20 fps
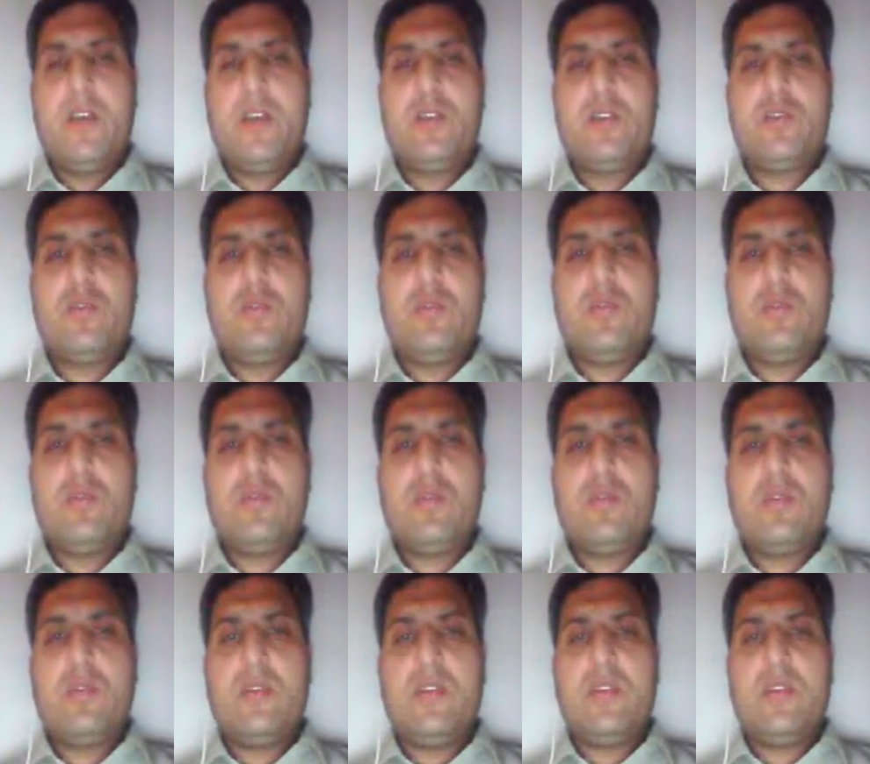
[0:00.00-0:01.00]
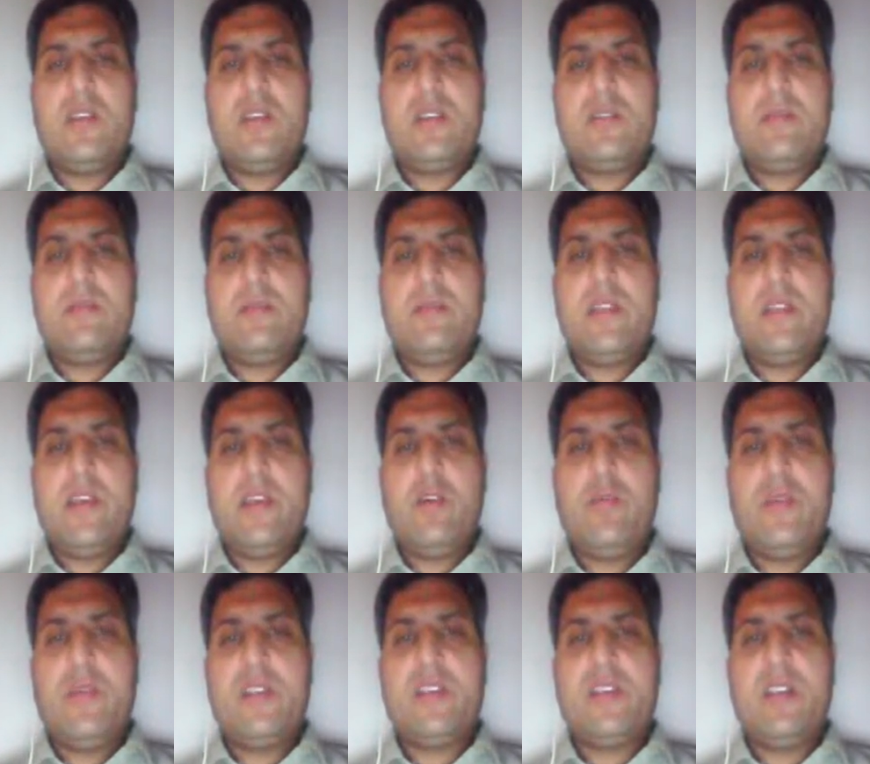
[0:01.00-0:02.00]
So this, they have
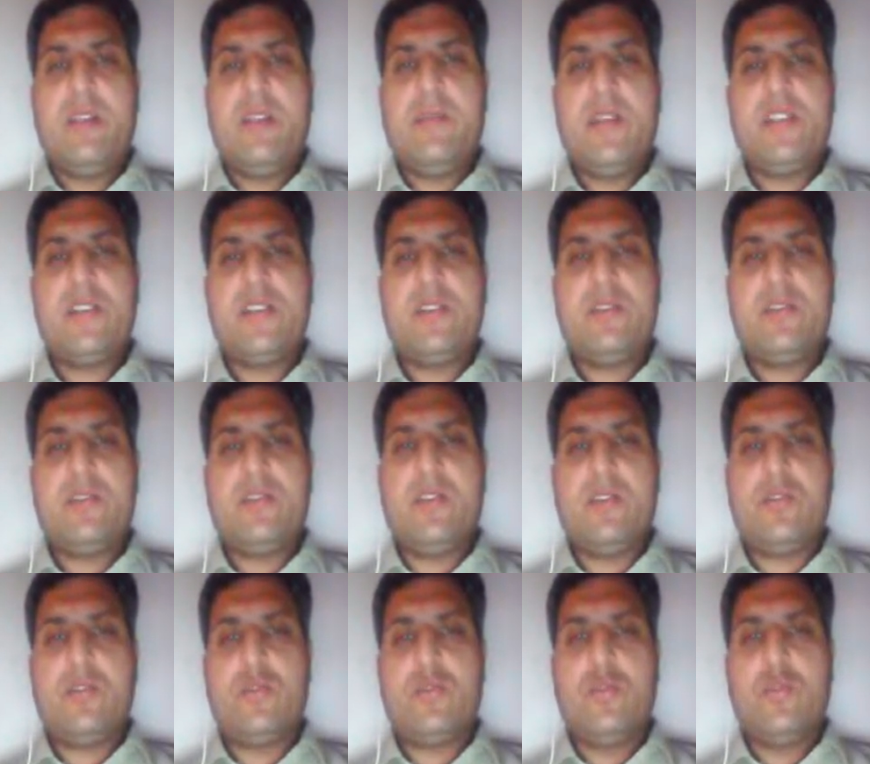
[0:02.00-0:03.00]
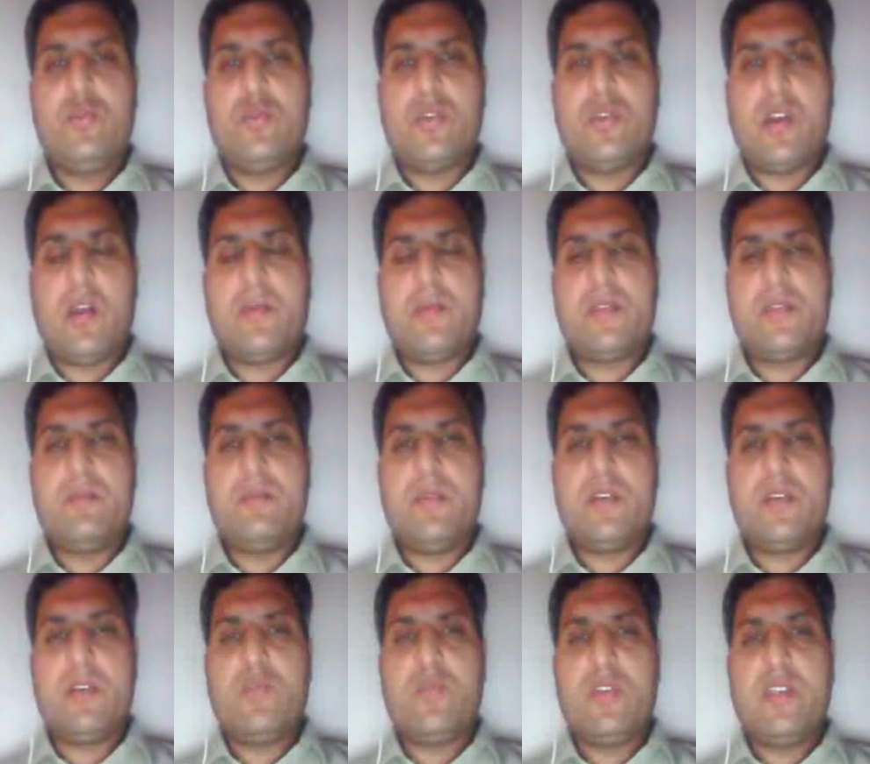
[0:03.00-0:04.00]
basically mentioned the 2 drops,
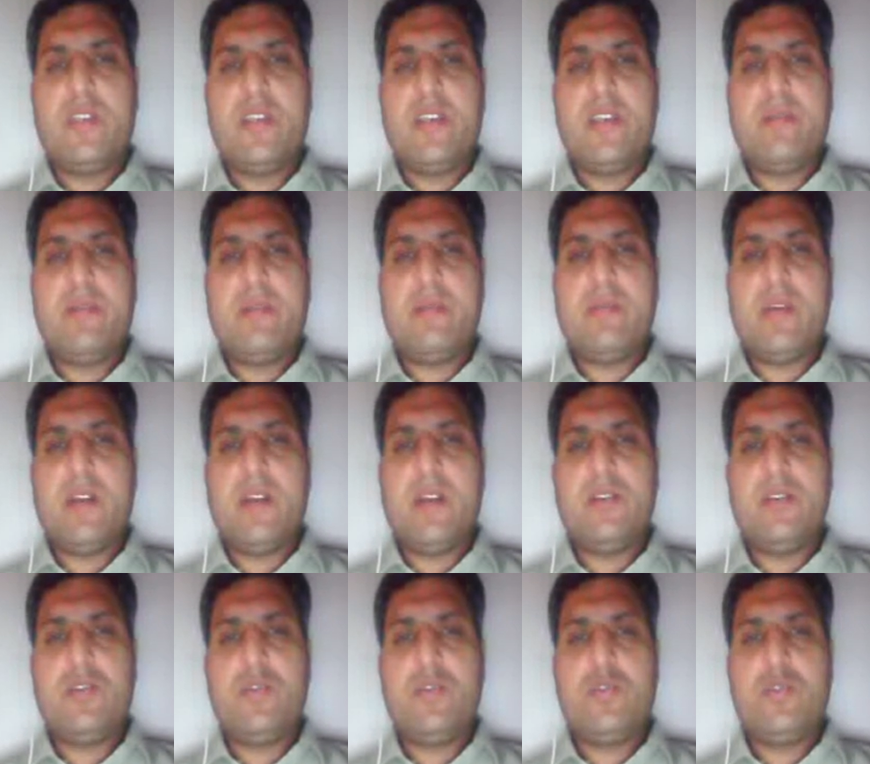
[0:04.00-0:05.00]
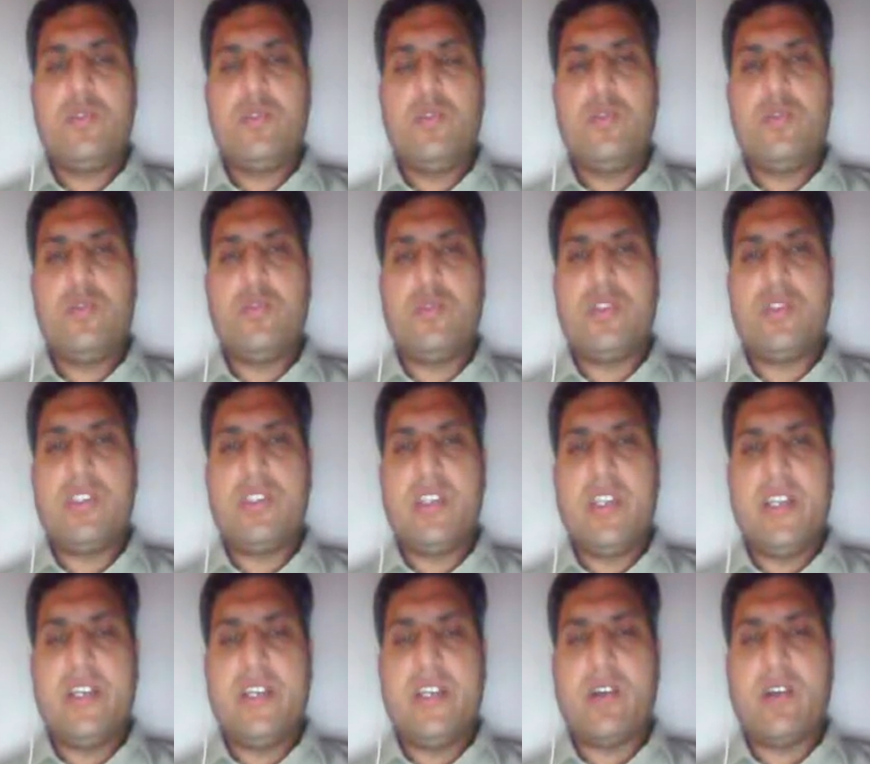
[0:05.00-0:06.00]
but one thing keep in mind, 2 to
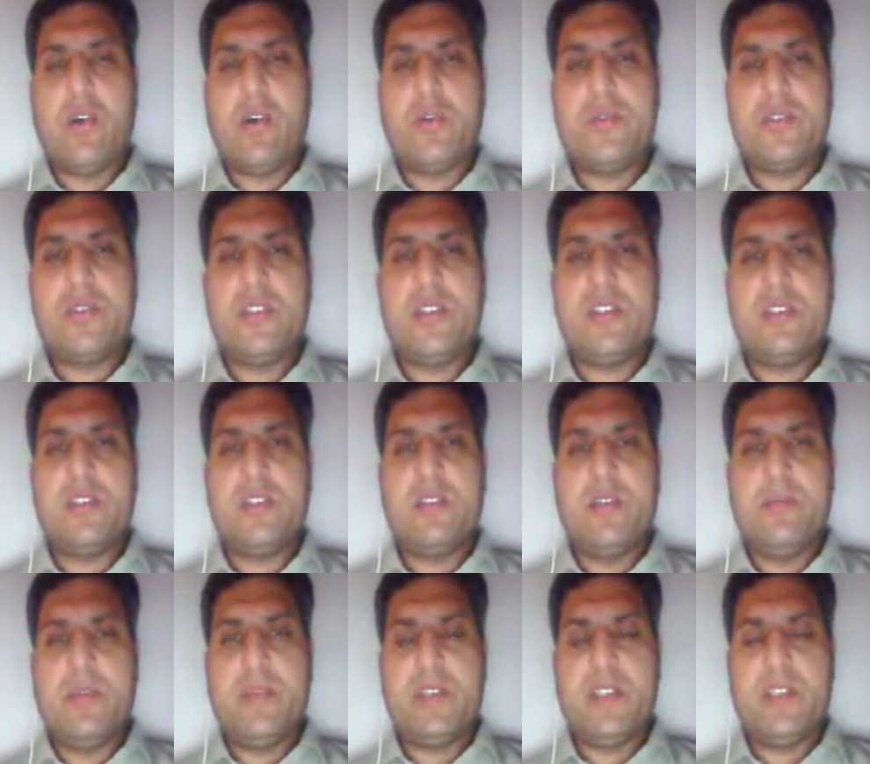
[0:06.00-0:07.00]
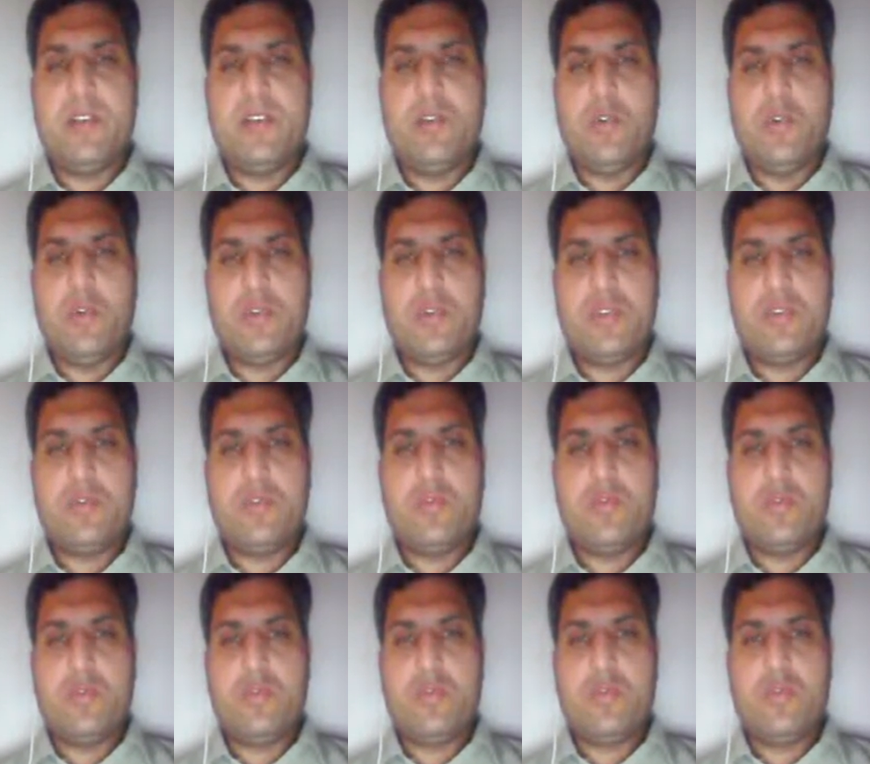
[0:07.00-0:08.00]
3 drops, this is the basic dose.
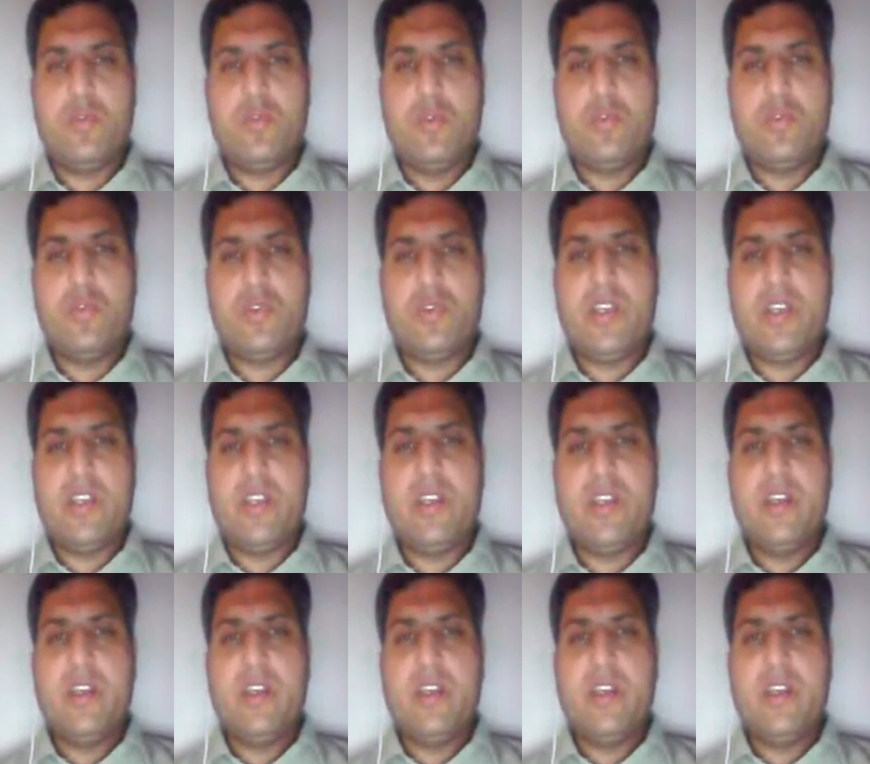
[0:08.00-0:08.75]
2 to 3